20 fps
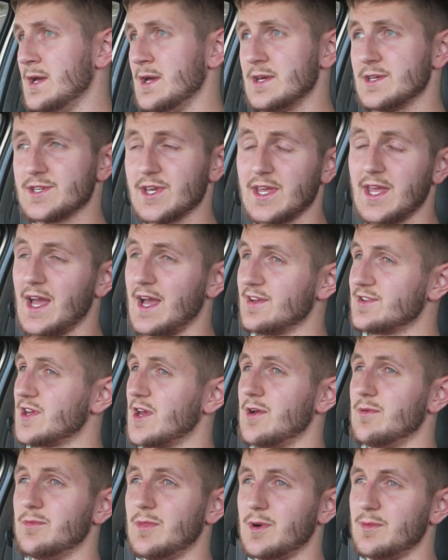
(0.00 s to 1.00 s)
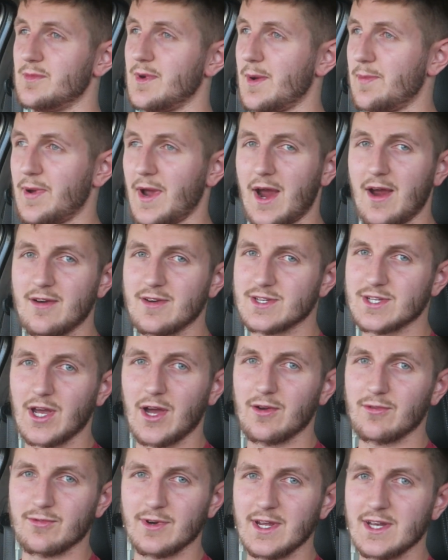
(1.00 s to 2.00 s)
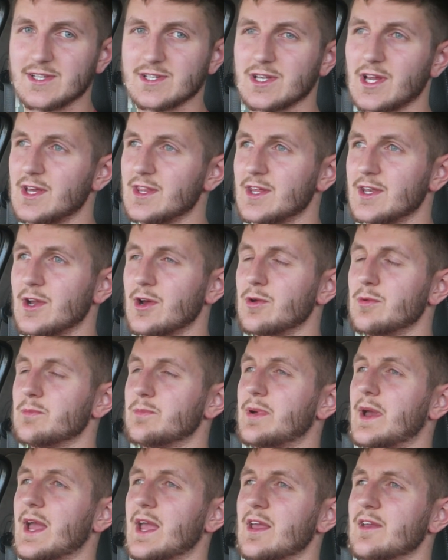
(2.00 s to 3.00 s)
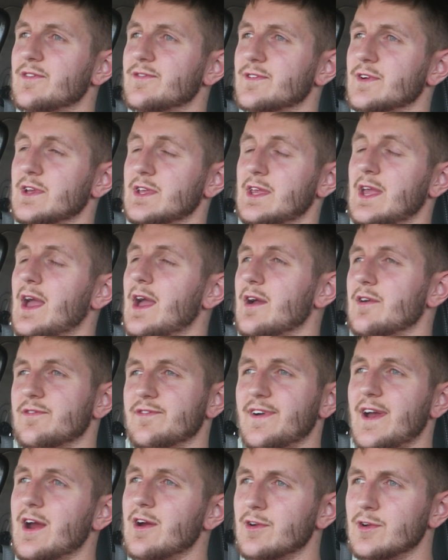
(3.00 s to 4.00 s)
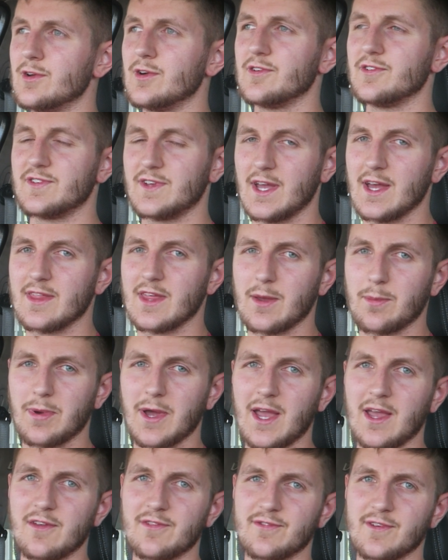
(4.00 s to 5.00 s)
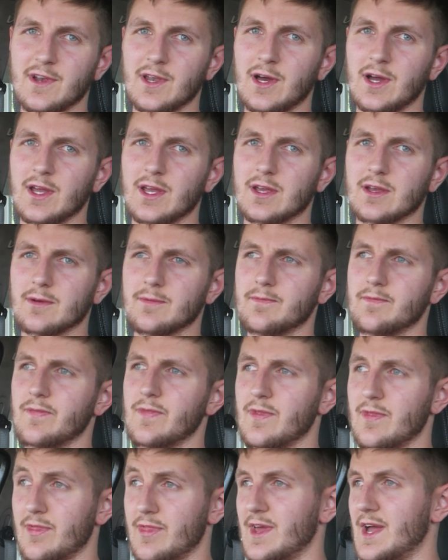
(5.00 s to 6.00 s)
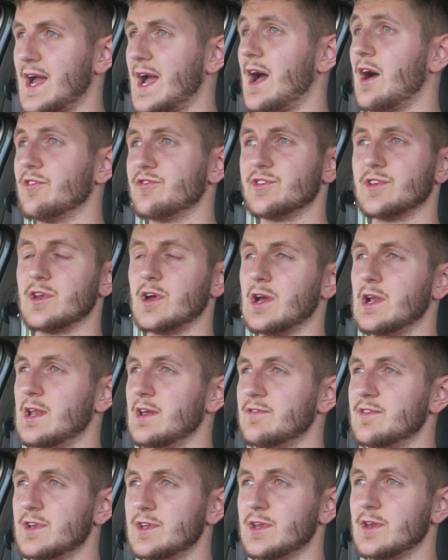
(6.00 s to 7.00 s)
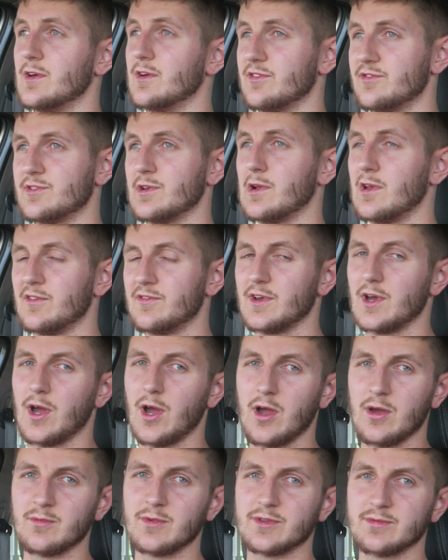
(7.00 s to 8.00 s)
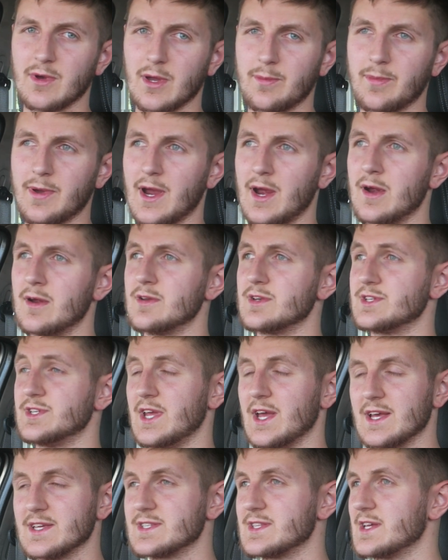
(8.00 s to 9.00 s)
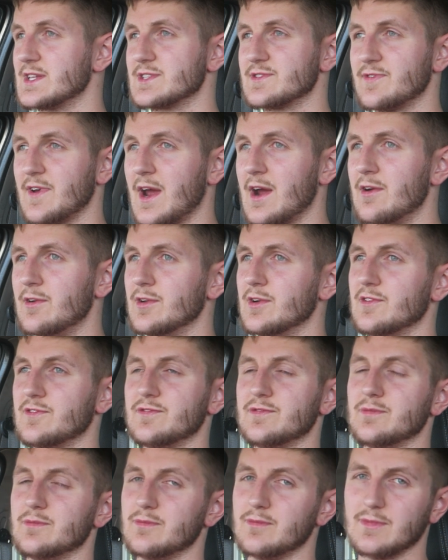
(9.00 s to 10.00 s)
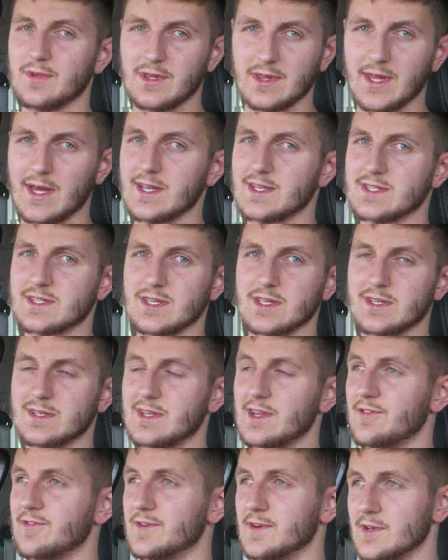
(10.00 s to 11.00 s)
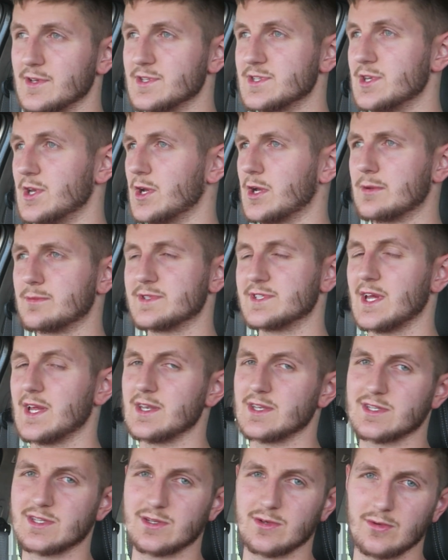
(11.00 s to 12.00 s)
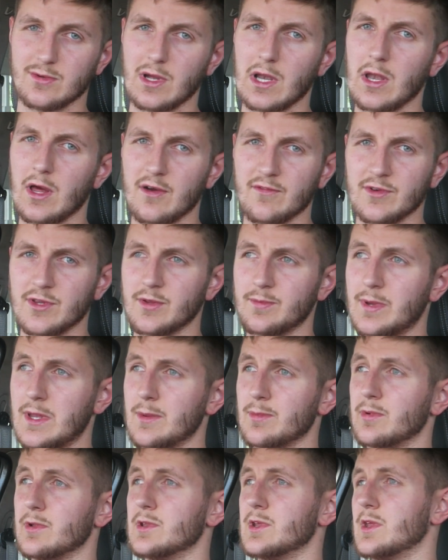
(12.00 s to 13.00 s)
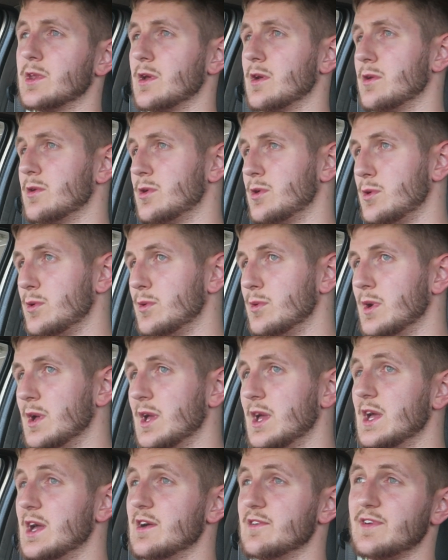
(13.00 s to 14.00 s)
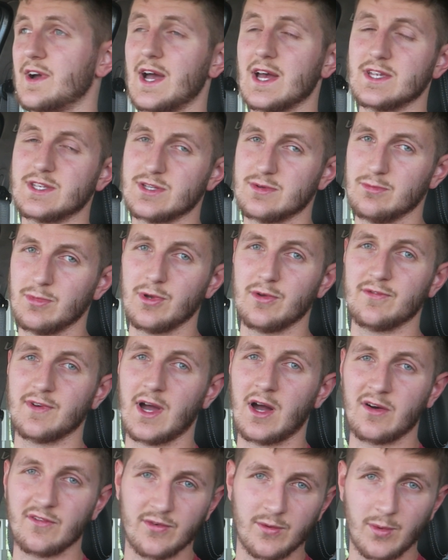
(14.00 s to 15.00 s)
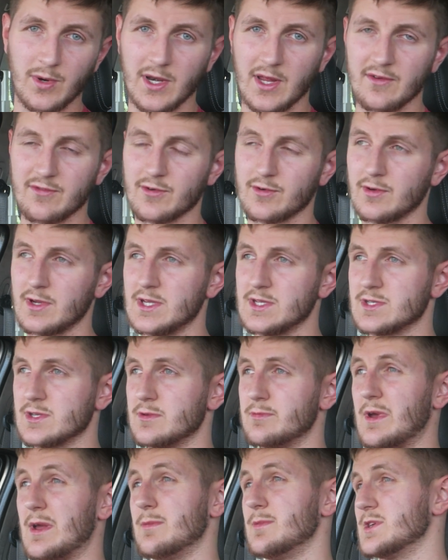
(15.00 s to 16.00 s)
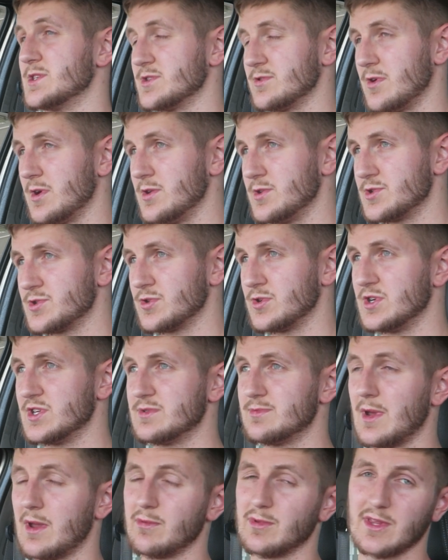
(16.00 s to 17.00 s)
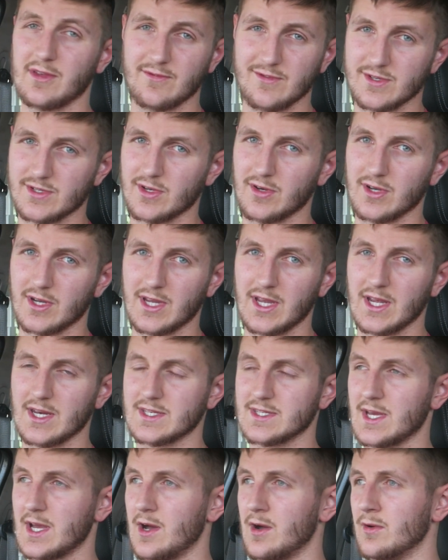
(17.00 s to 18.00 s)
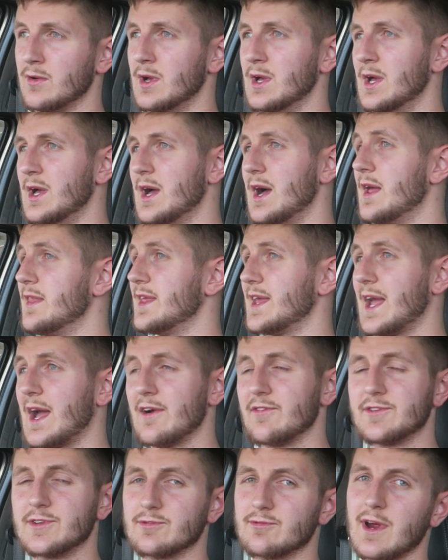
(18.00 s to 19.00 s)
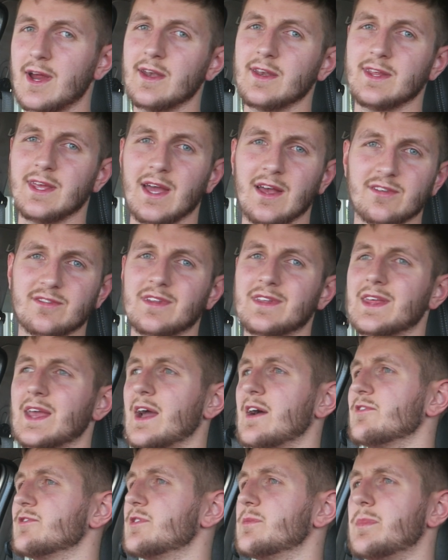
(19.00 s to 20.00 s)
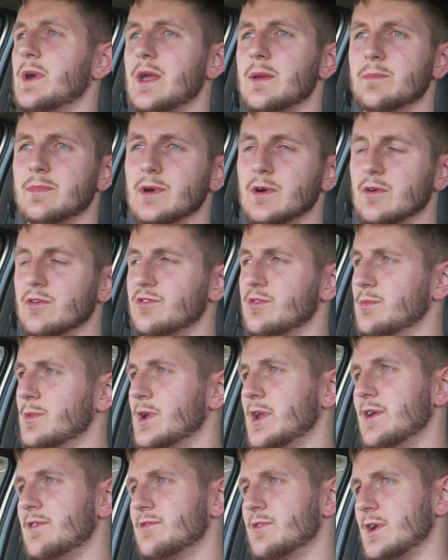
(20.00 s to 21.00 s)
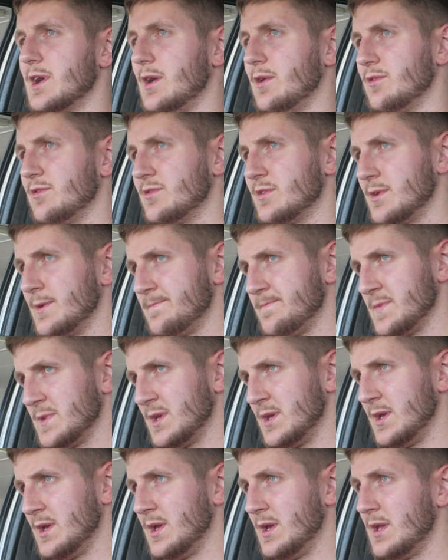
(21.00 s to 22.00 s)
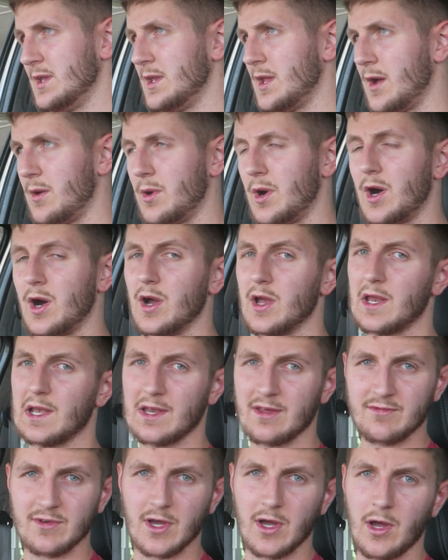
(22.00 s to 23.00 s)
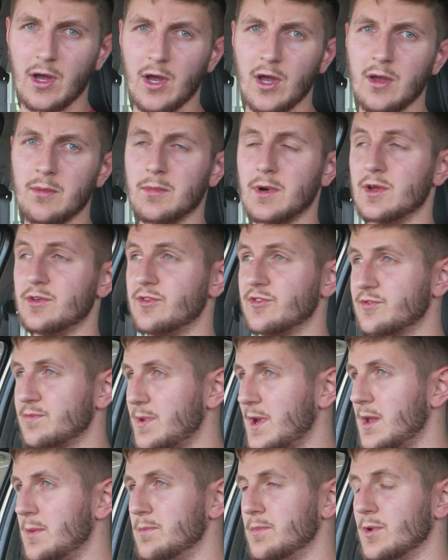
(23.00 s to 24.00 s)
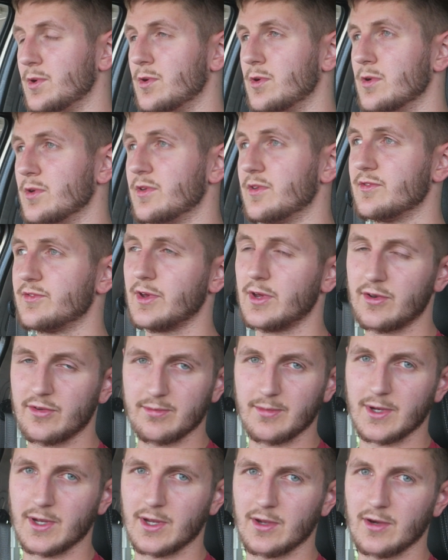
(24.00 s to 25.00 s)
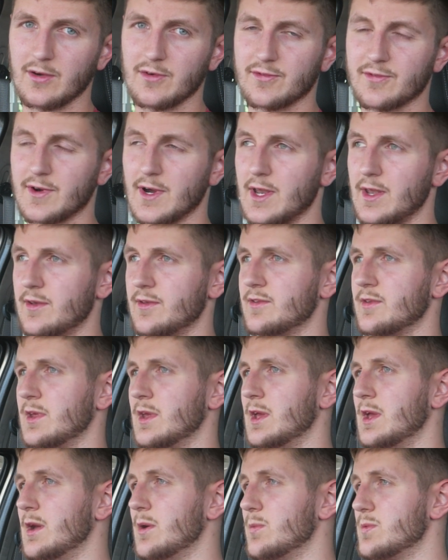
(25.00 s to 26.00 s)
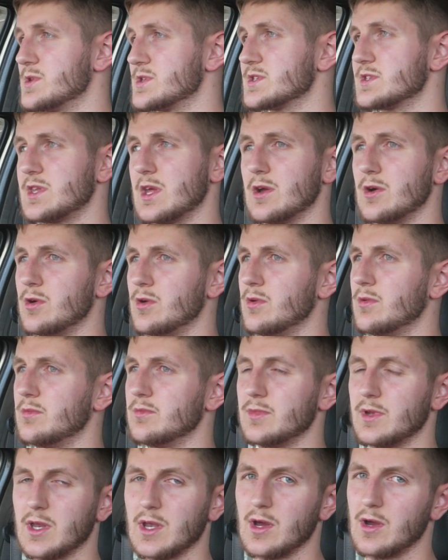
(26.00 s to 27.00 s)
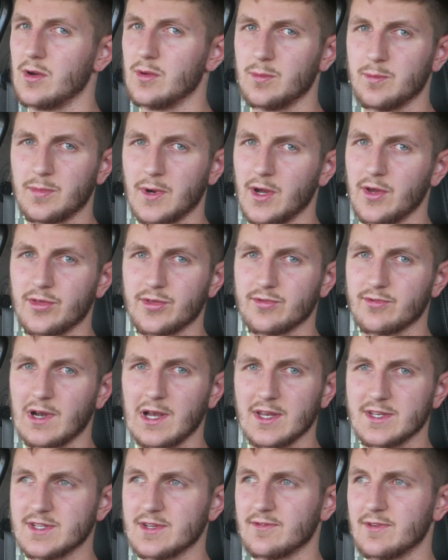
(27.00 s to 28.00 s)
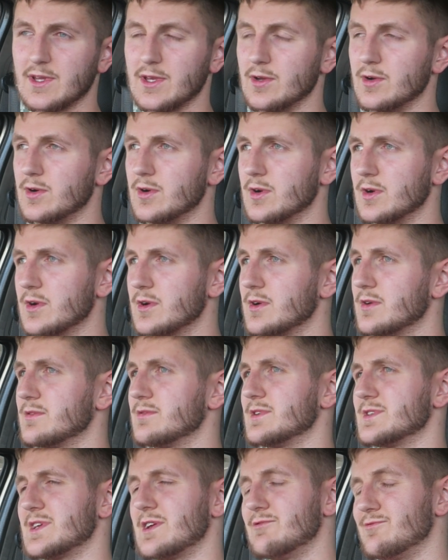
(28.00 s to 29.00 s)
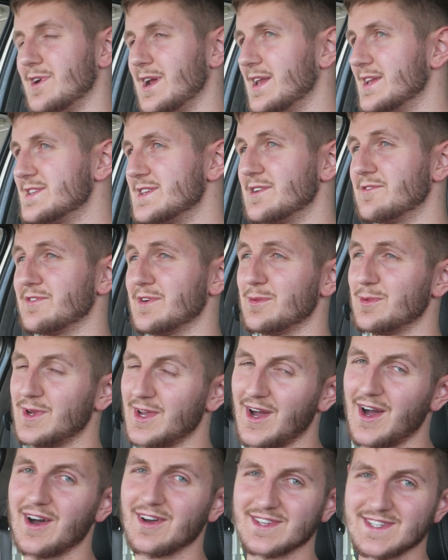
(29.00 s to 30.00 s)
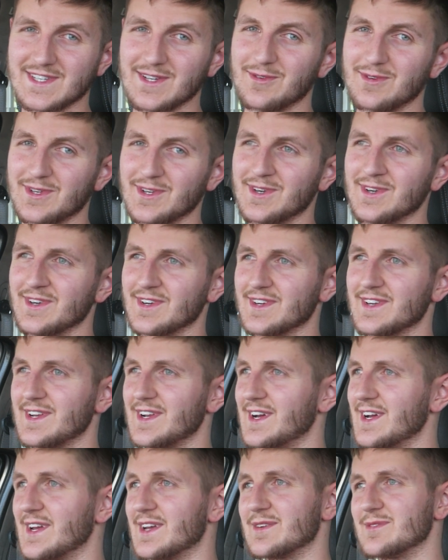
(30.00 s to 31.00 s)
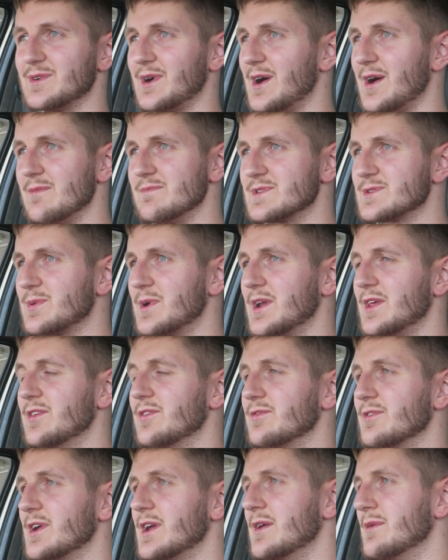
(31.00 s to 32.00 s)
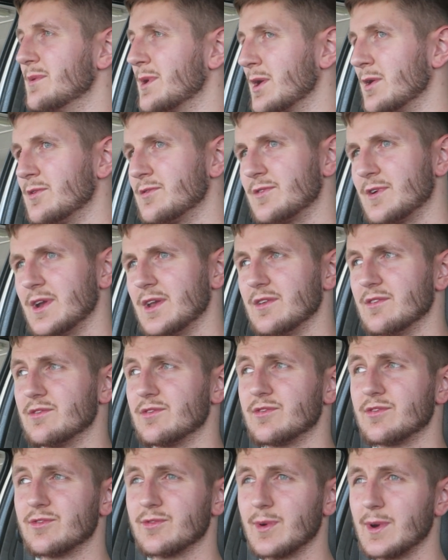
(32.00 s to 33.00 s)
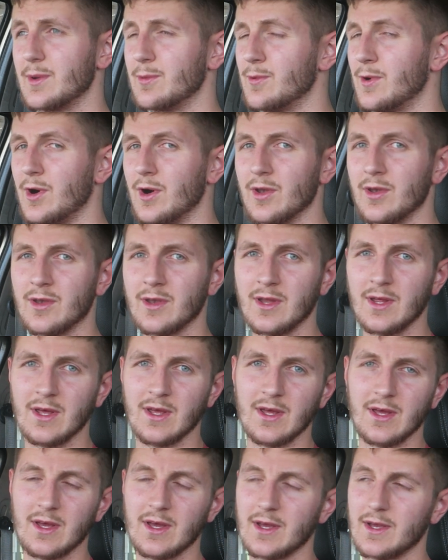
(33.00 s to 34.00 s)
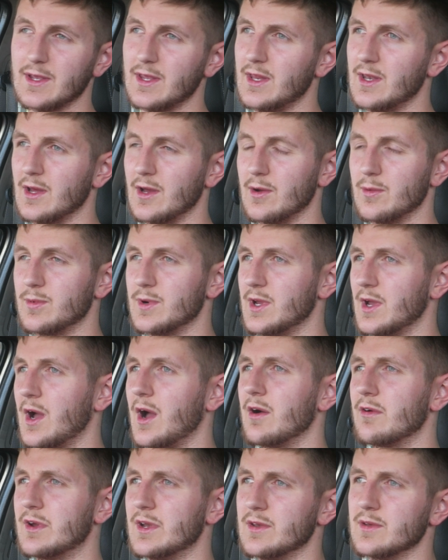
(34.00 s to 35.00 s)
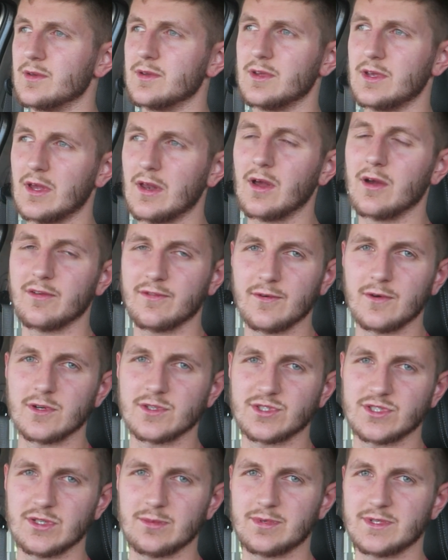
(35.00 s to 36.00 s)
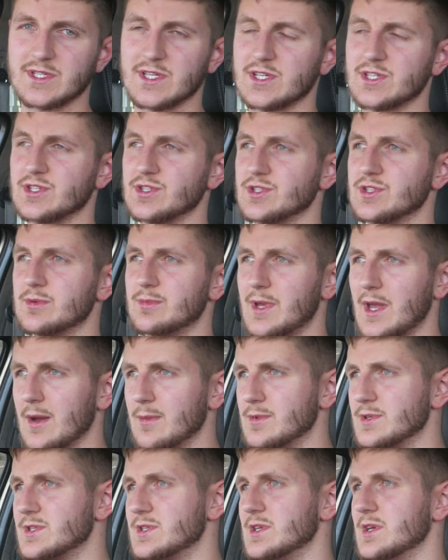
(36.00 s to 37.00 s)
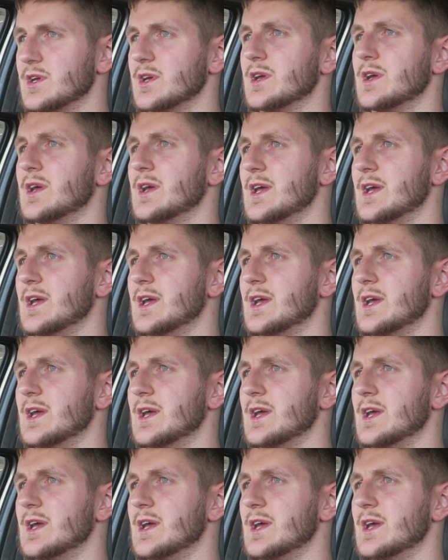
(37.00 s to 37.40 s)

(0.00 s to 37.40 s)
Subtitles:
So yeah, so my parents aren't rich. Like, they don't pay for, yeah, fair enough. Yeah, they pay for like the house that I live in, you know, I still live at home with my parents. Yes, that's fair enough. That's a different circumstance to a lot of other people, you know, who have had to move out for whatever reason. Maybe it's their own choice, maybe they've just got kicked out and they have to rent, yes, and they have to pay bills and whatever else. Now, I live at home, I just pay board, so does my girlfriend. We're still, you know, both relatively young. I say relatively, we are still young. Like, well, I'm 23, my girlfriend's 21. You know, we are in, you know, a fortunate position to be able to